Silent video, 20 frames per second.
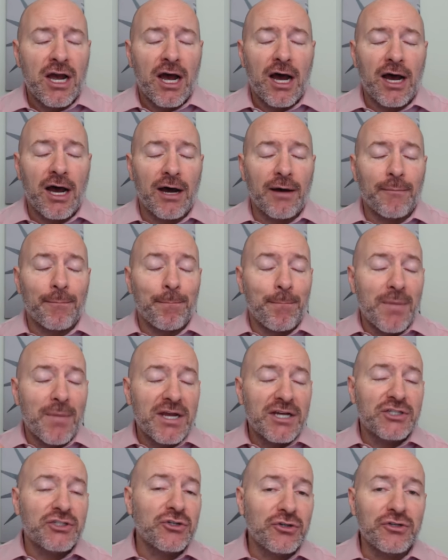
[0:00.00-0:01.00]
Uh,
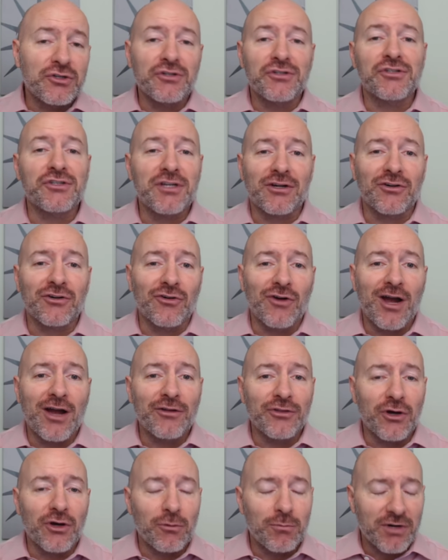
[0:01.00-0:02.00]
make sure you stick
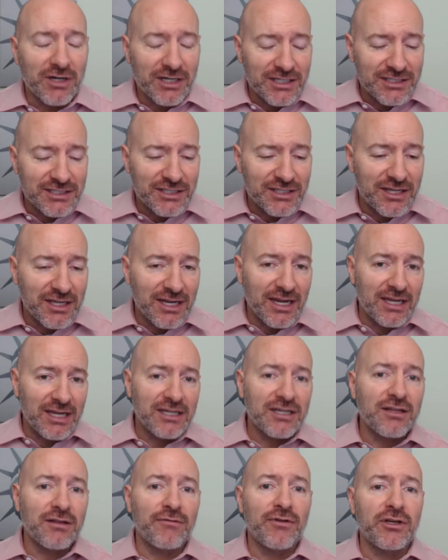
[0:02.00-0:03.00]
around though, because the
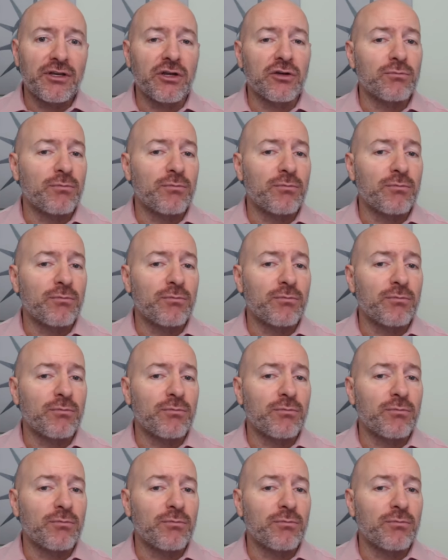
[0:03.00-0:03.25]
end of the video,